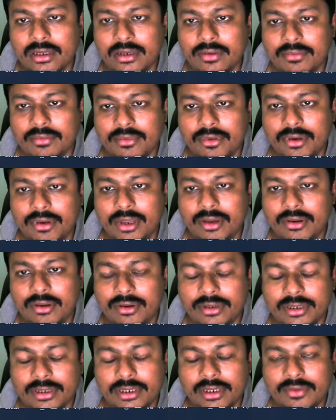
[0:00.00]
polygon
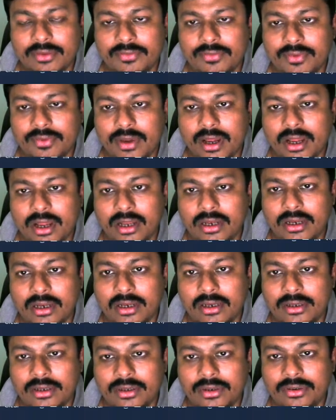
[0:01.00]
shapefile
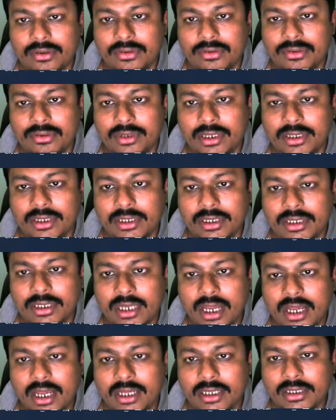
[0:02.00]
to
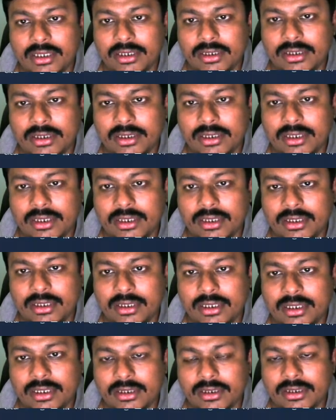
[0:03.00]
digitize
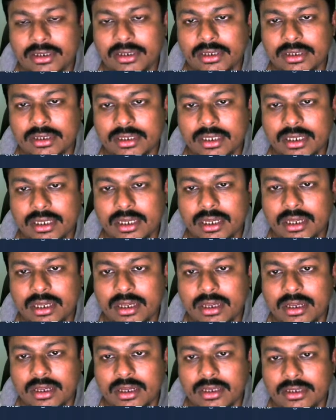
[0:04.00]
this
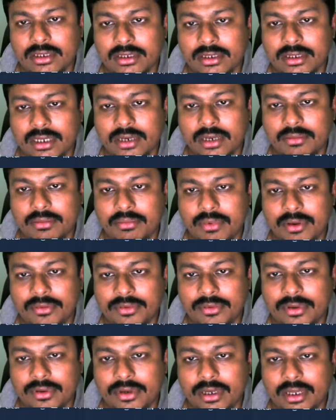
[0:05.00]
state
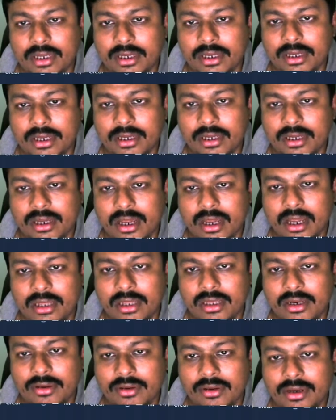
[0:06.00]
boundary. Either
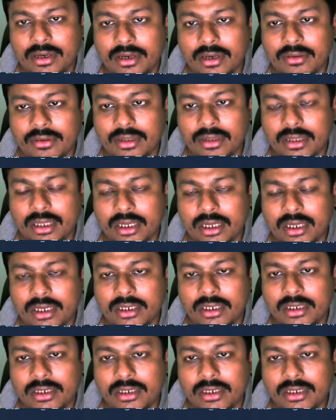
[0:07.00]
you can double click it,